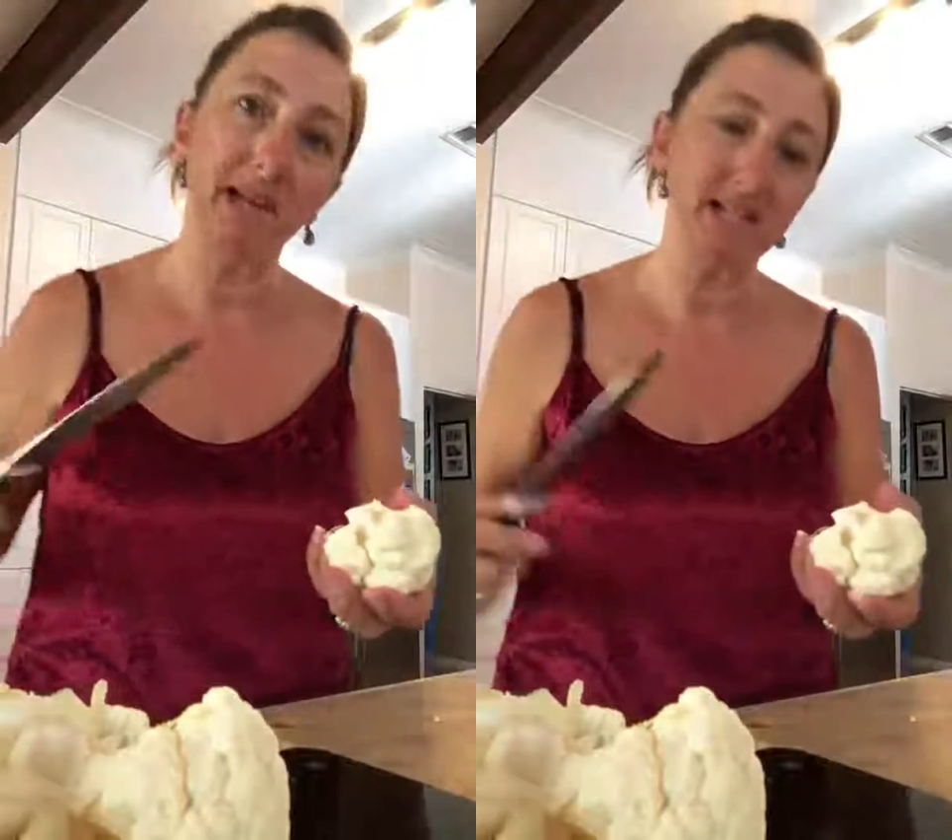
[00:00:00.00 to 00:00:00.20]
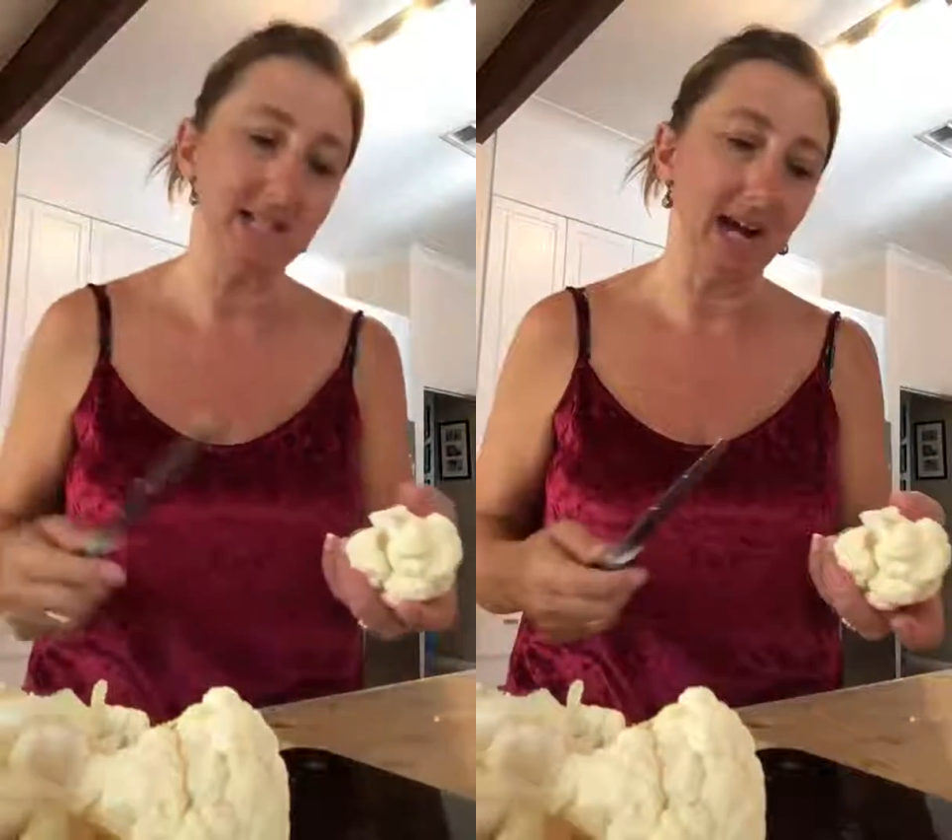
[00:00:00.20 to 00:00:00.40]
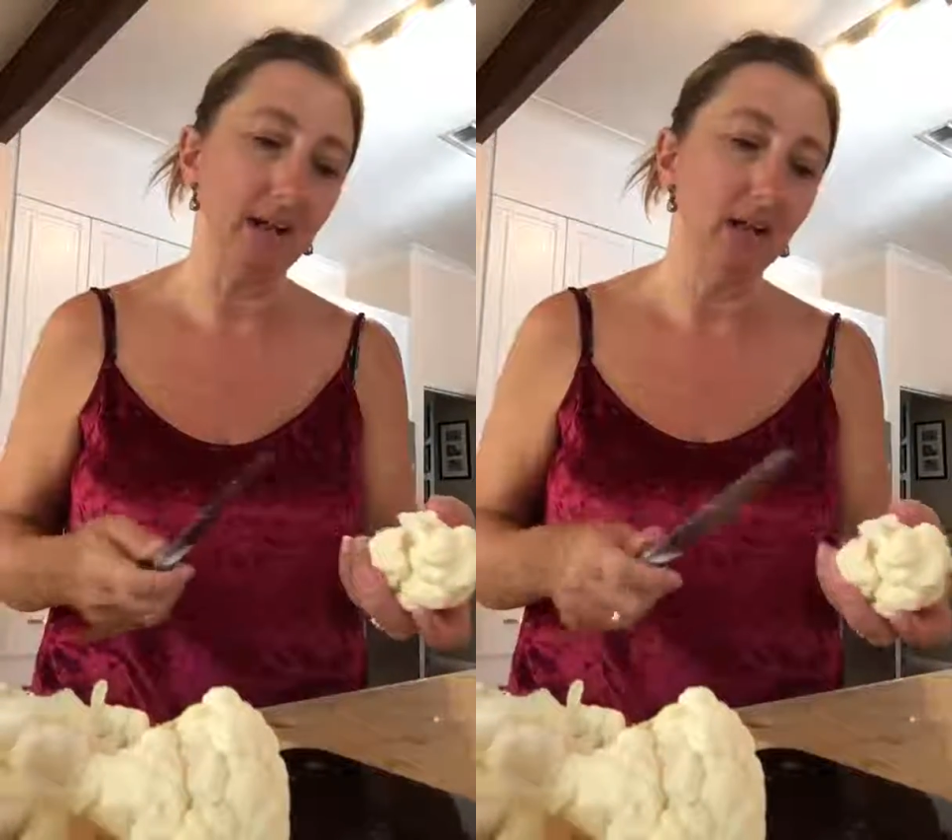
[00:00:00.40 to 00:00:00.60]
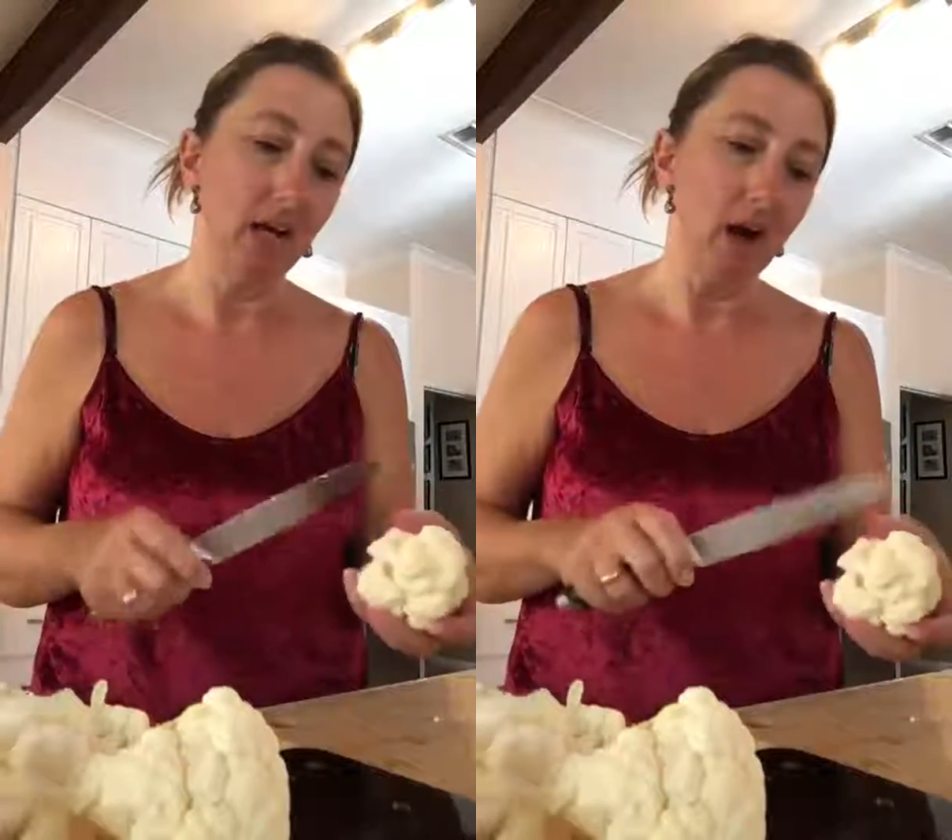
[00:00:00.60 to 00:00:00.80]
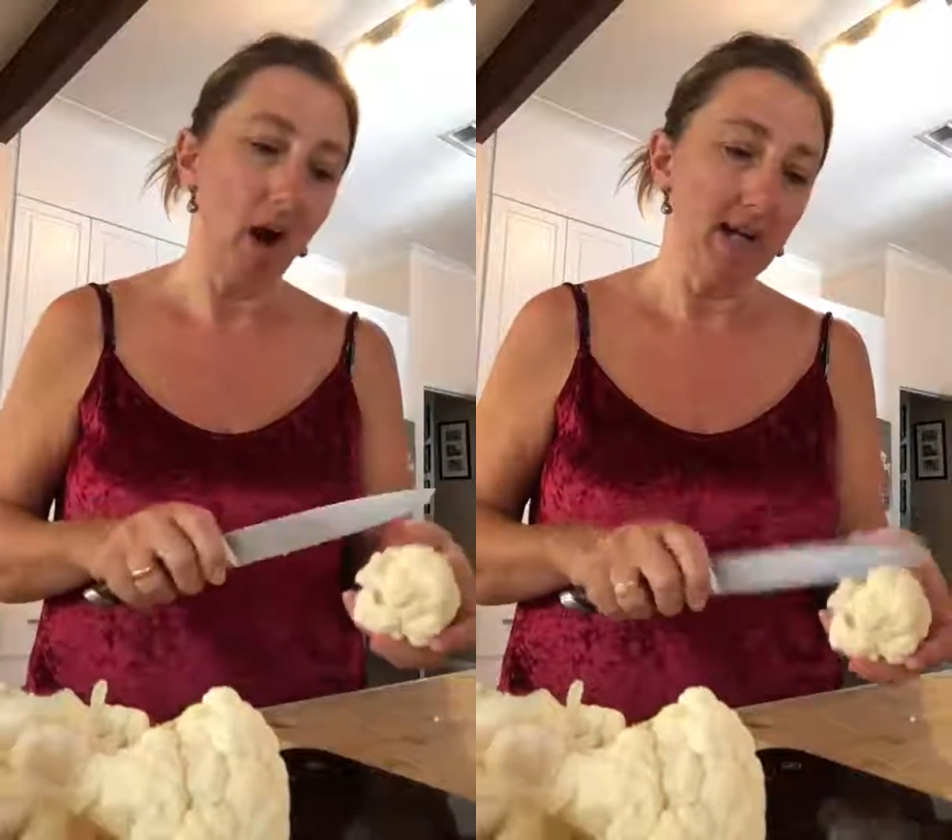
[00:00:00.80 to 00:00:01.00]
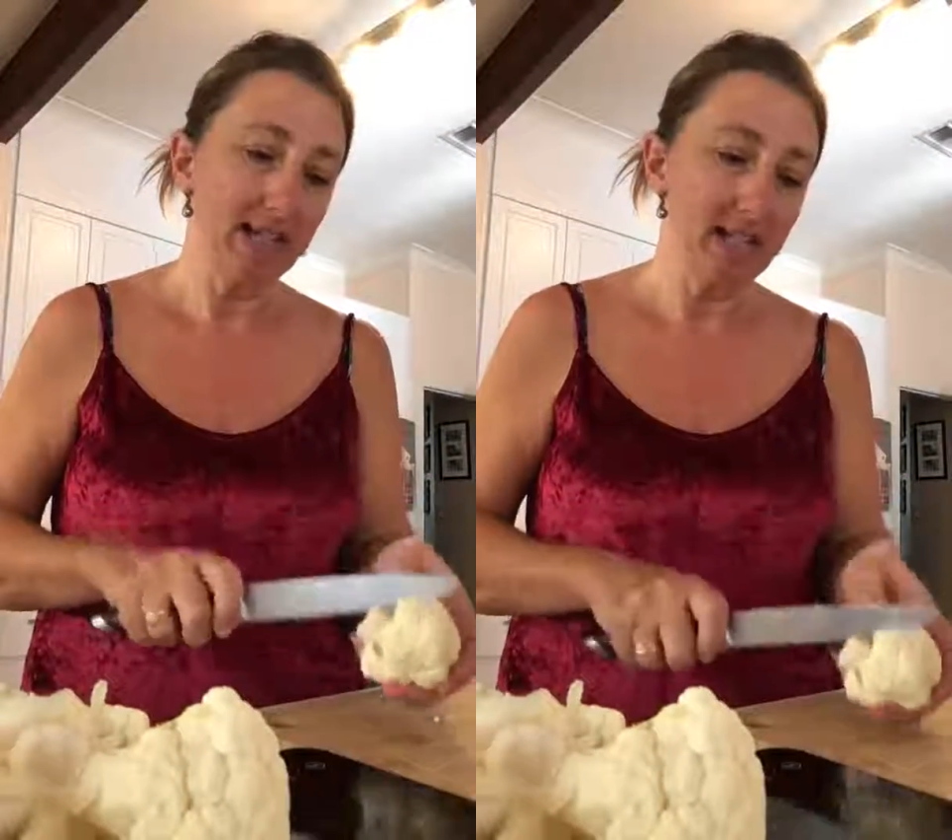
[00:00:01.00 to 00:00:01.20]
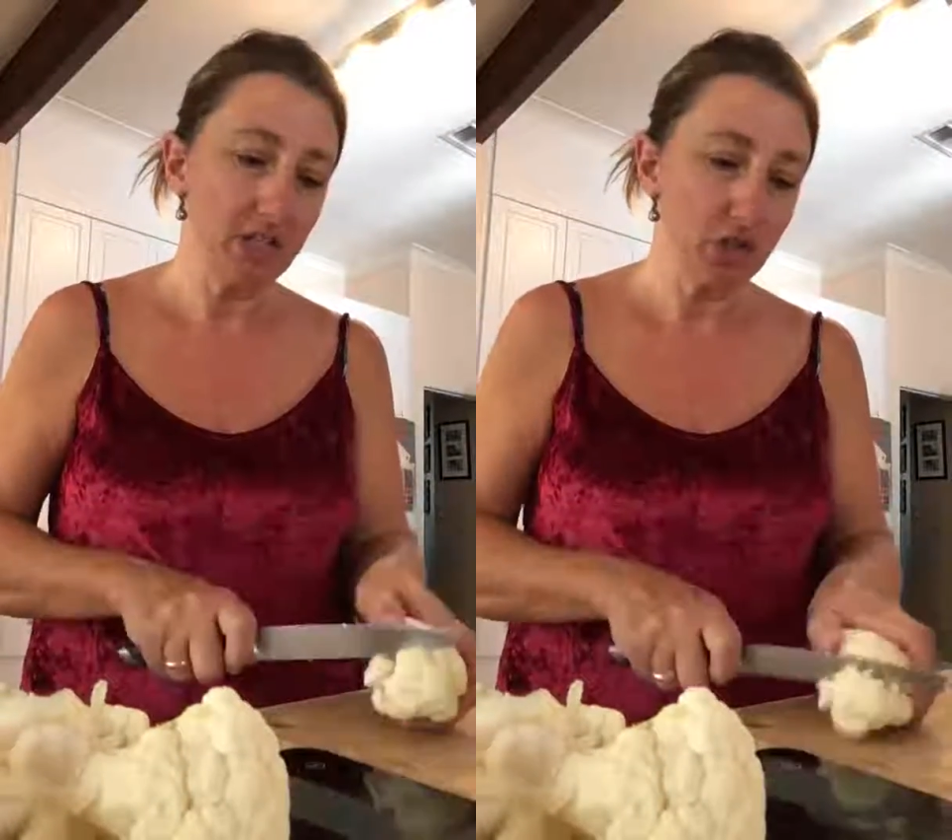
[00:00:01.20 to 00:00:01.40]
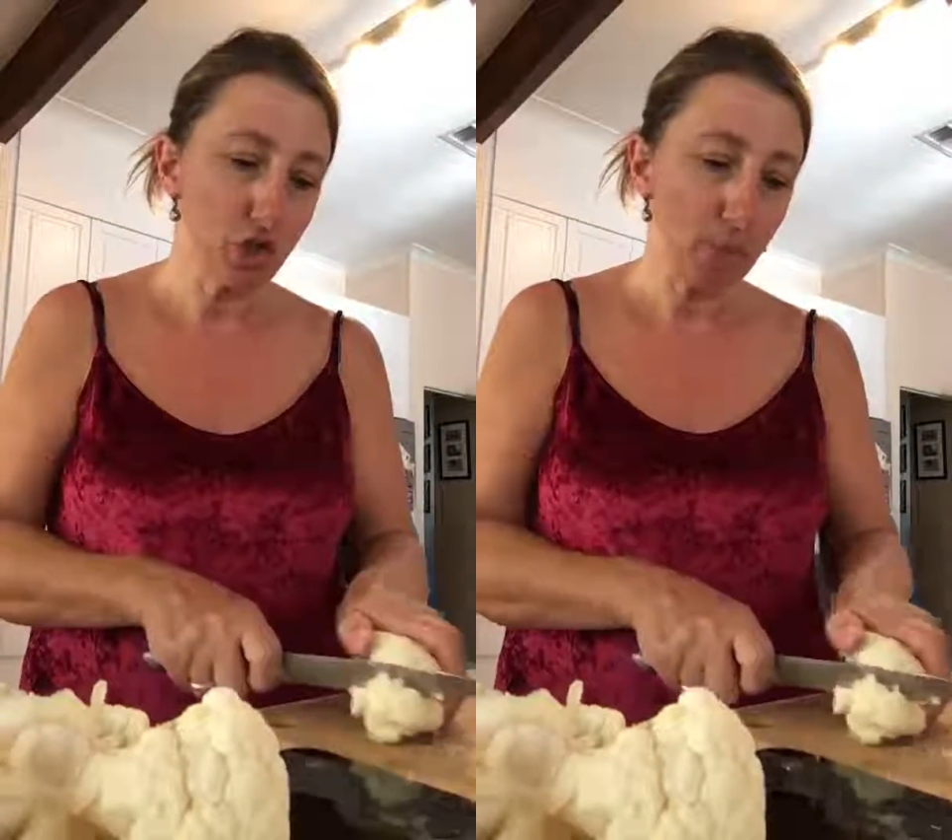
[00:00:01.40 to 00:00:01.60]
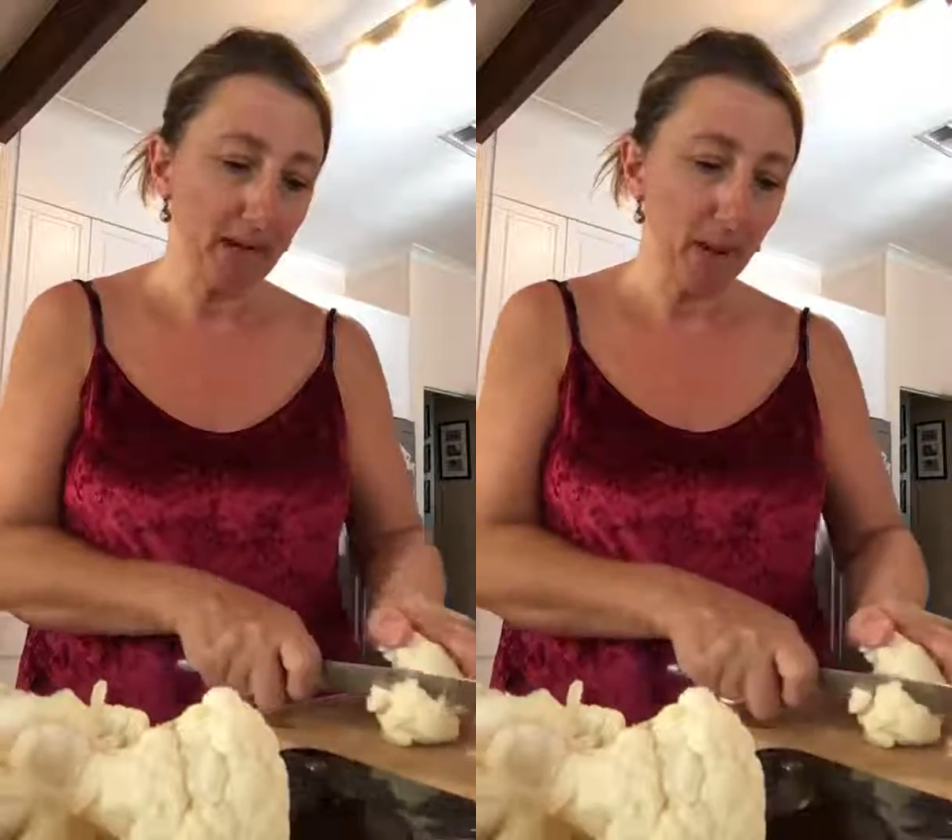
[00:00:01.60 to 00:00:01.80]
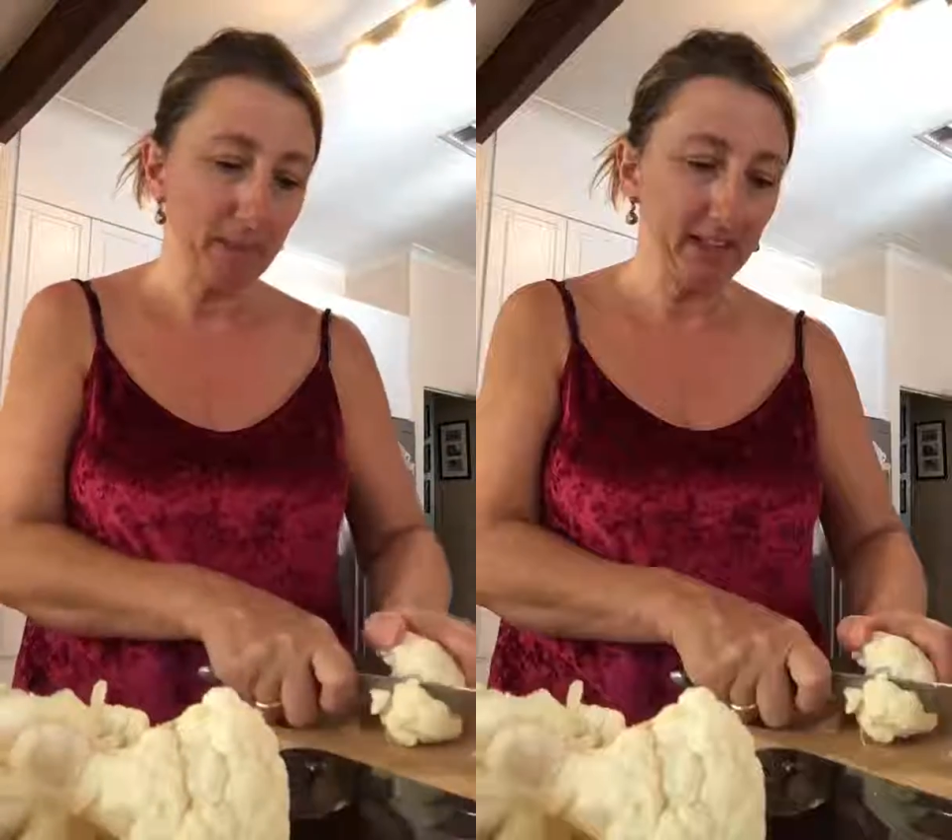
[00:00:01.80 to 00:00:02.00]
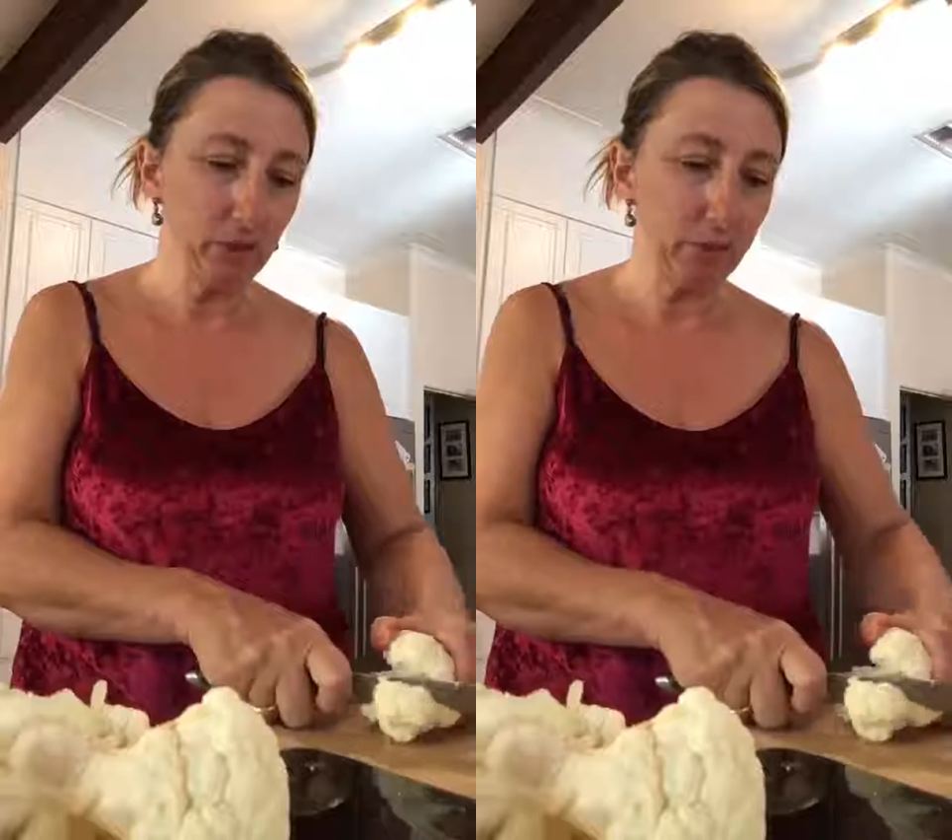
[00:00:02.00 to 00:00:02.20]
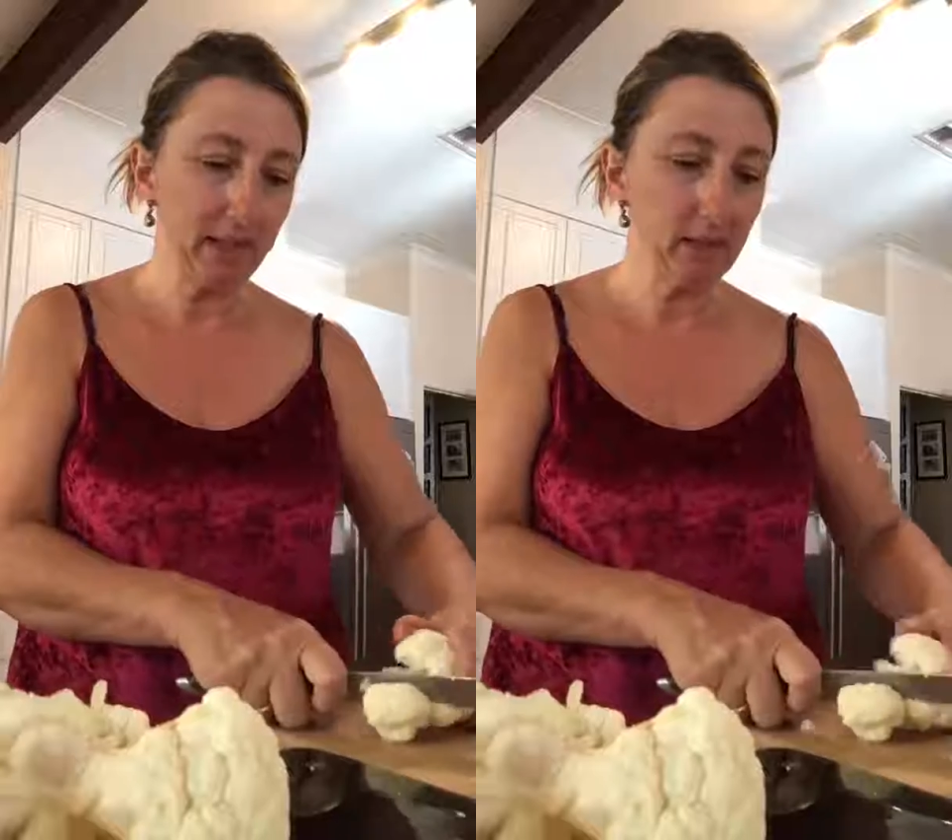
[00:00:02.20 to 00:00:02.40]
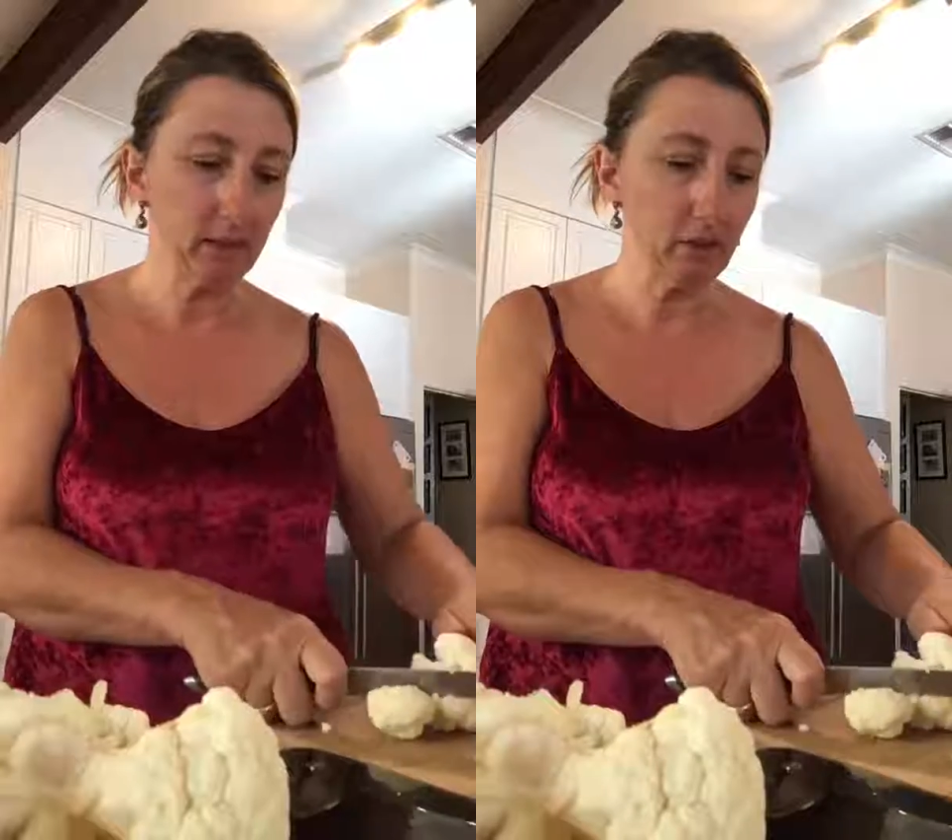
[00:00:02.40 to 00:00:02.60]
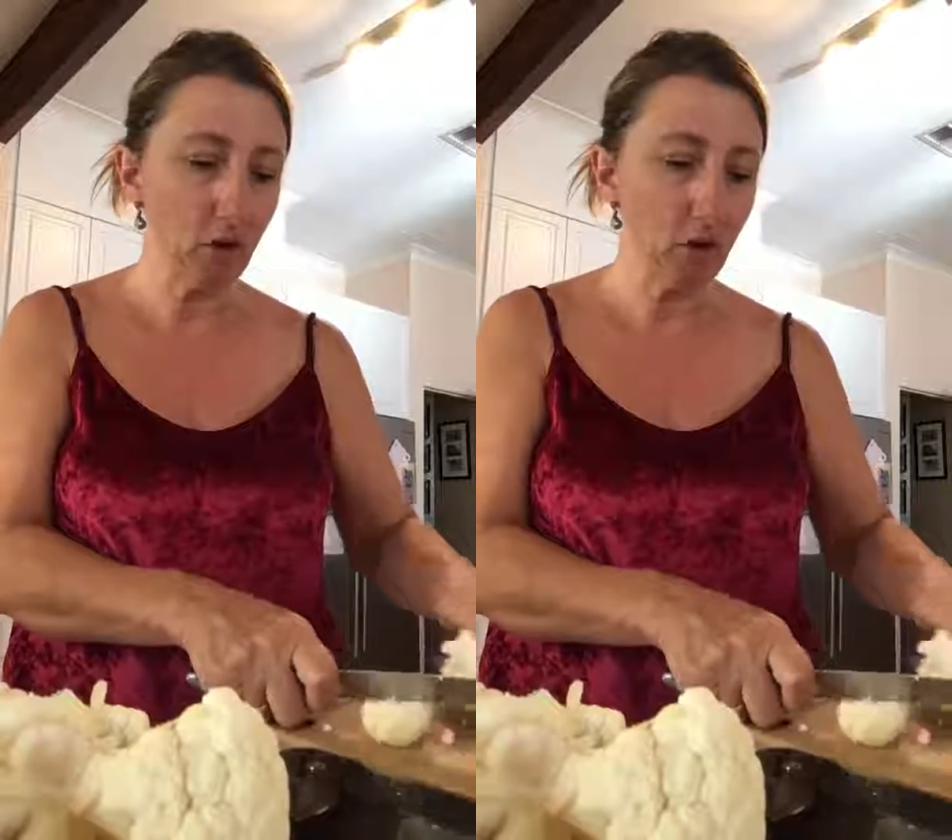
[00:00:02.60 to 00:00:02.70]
blender, I need to chop it up a little bit,